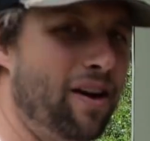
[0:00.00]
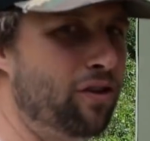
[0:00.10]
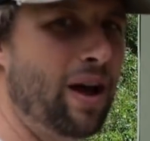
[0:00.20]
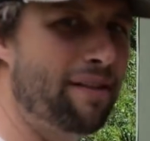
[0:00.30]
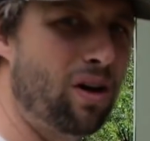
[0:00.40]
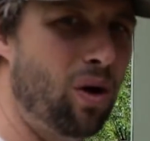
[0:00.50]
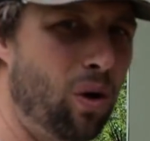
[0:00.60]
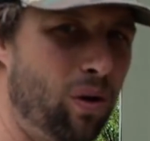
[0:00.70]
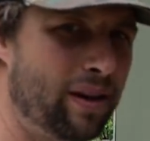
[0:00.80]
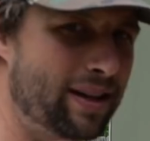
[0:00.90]
If you have a
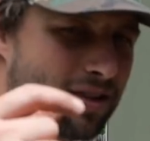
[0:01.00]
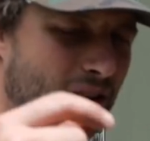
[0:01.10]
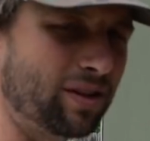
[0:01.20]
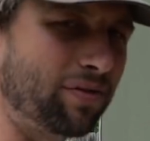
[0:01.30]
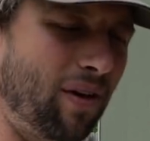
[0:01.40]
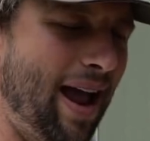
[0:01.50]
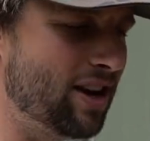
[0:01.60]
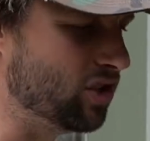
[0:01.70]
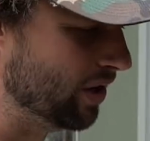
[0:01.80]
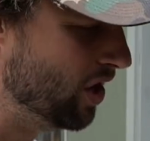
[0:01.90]
hole, it's called
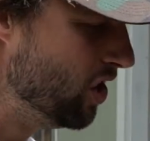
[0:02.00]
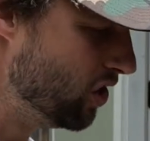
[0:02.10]
diffraction.